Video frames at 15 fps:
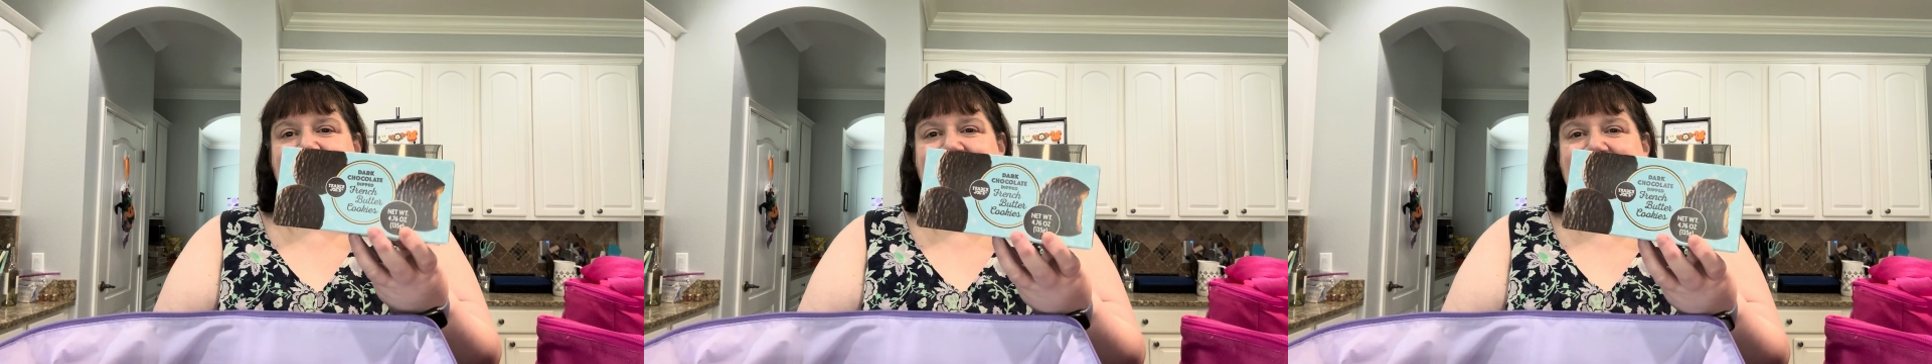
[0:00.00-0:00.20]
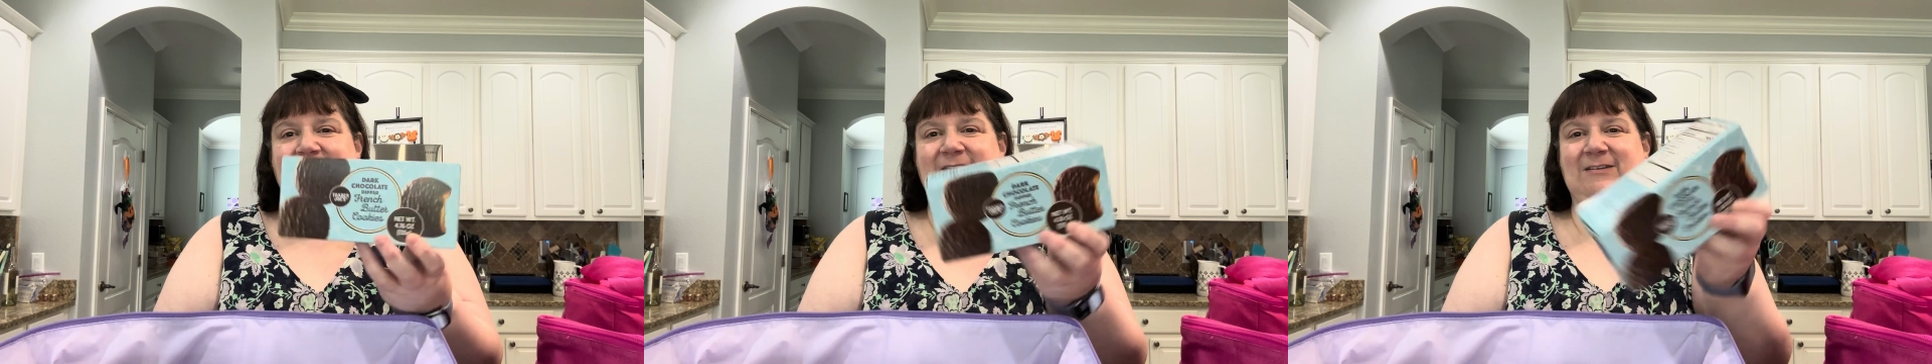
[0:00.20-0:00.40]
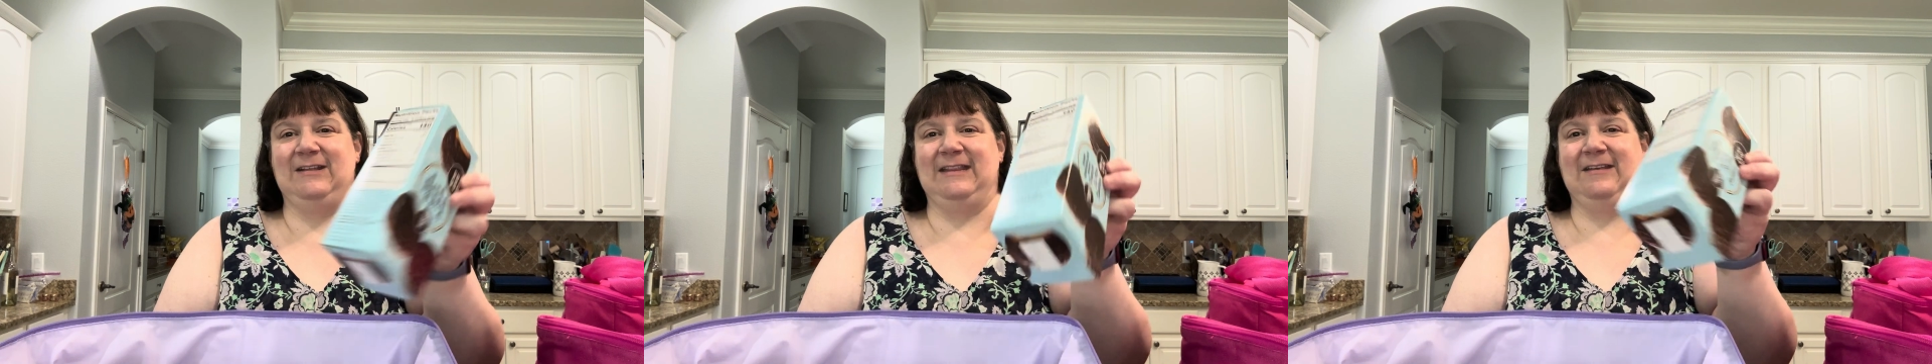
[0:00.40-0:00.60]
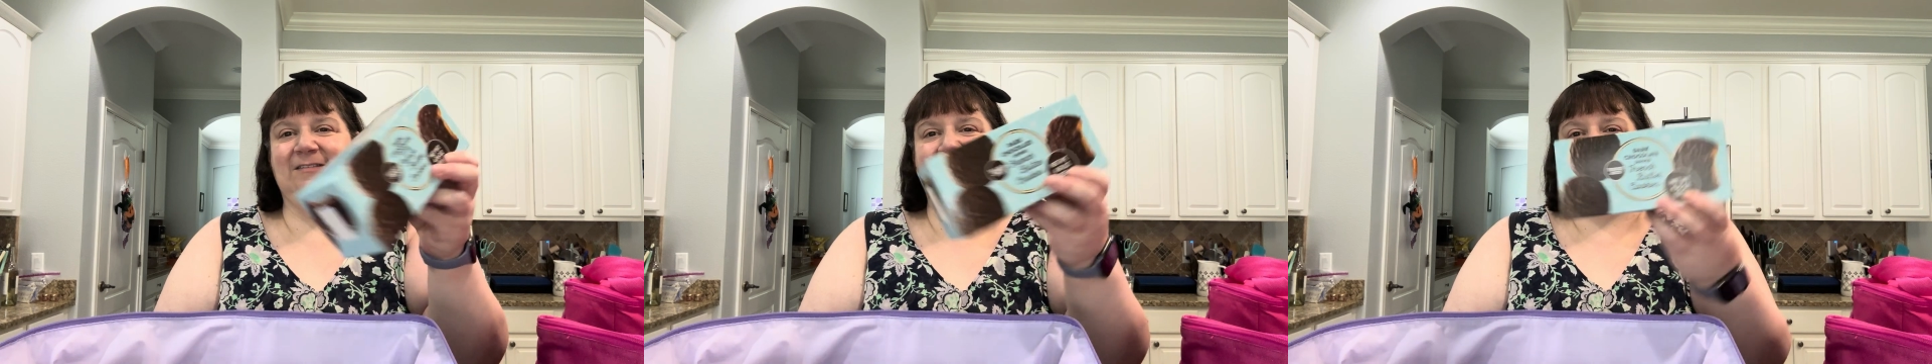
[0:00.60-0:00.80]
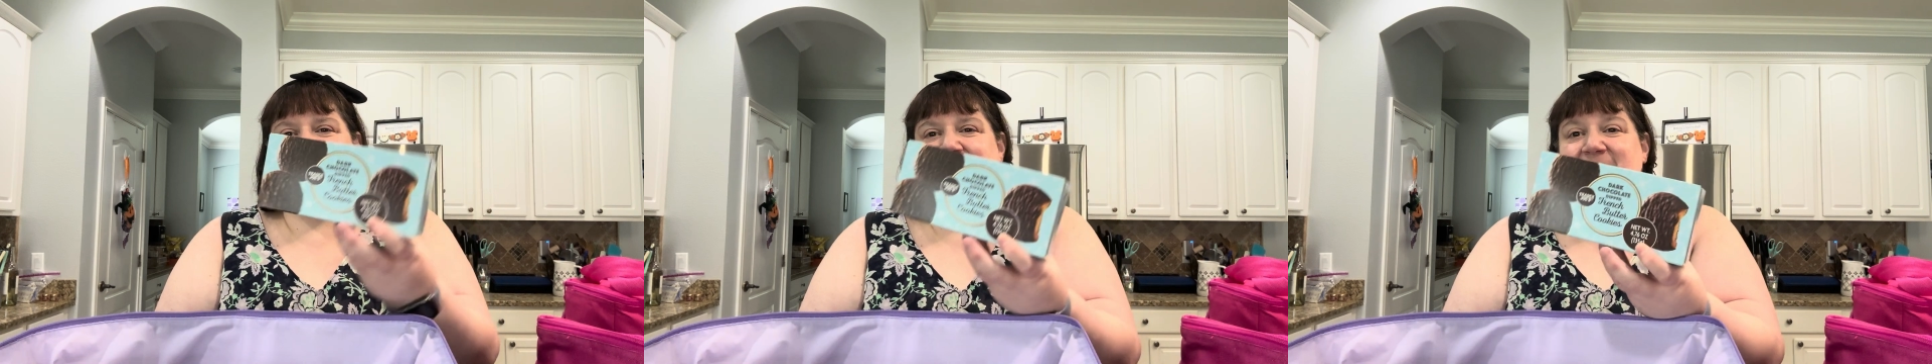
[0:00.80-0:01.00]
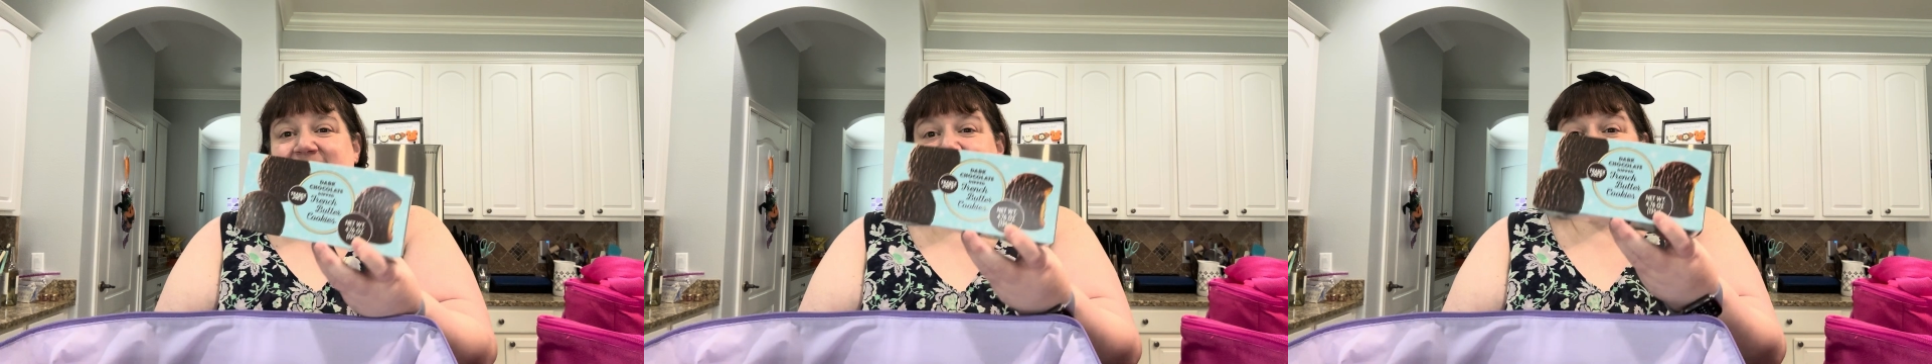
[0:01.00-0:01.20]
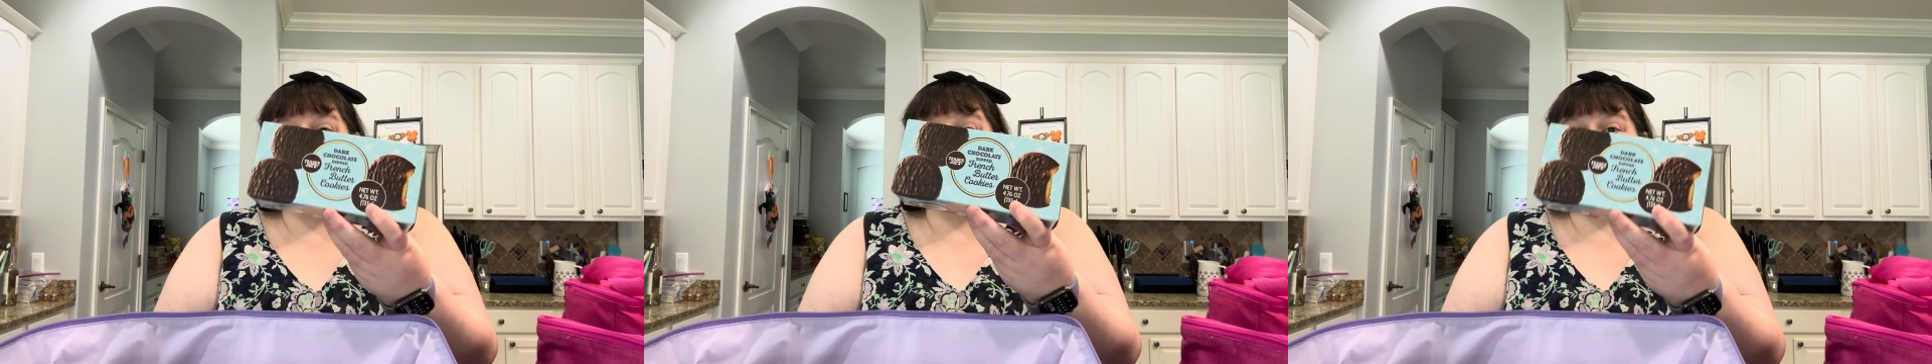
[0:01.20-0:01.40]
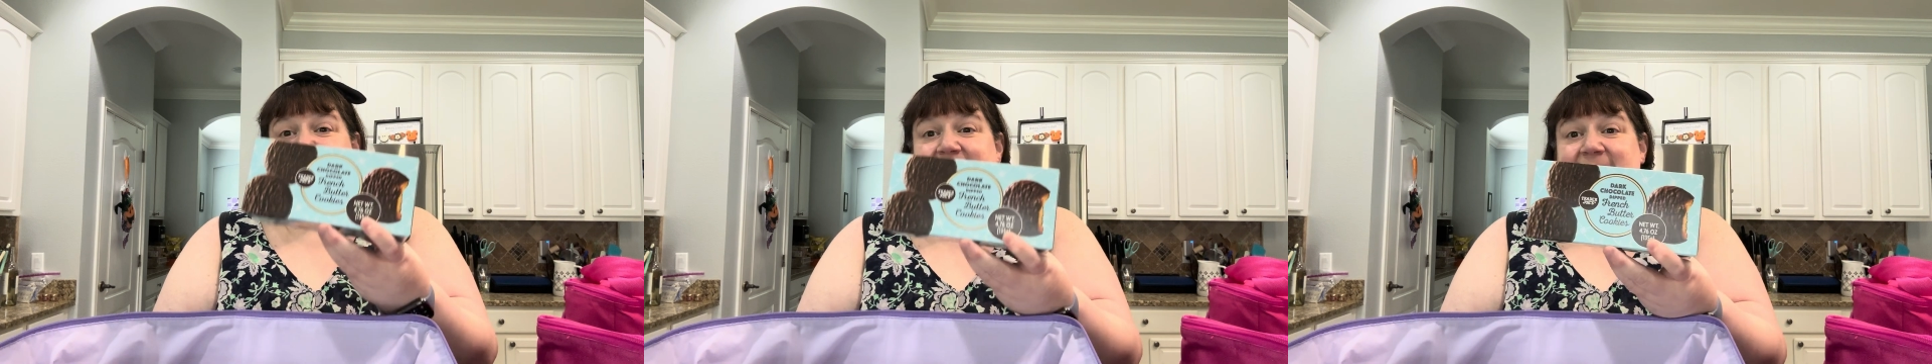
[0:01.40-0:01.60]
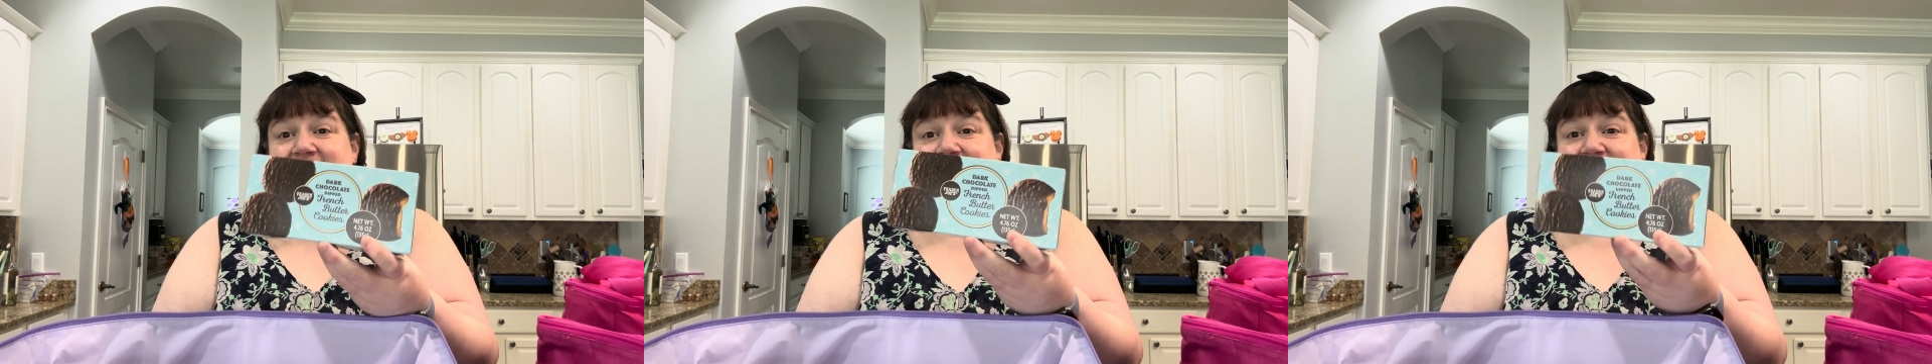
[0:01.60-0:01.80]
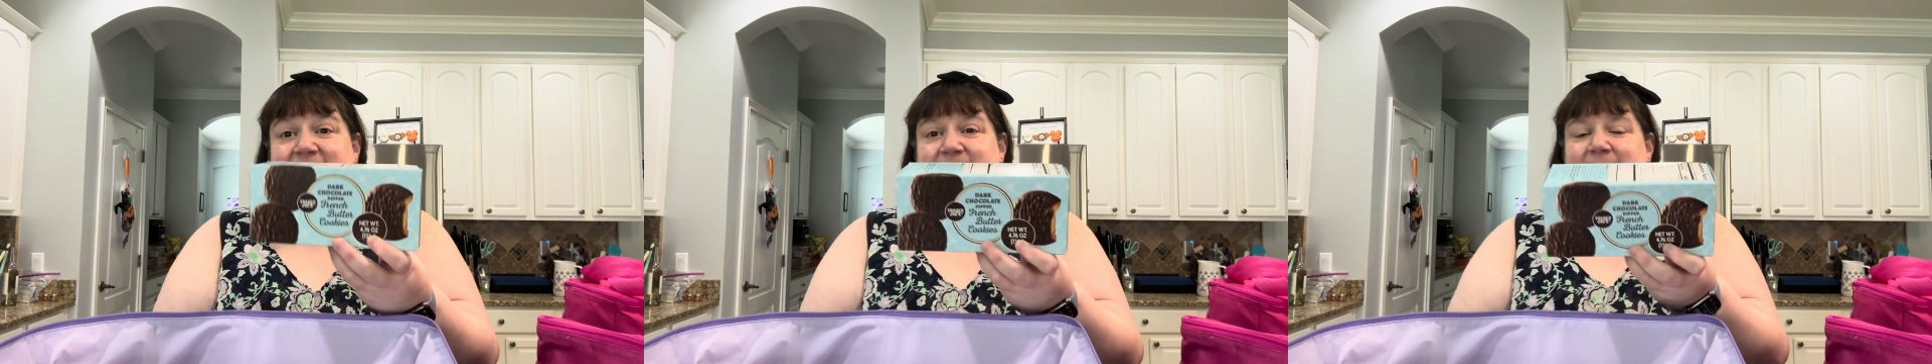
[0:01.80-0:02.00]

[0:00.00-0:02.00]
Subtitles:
they do it this way, so they could check it this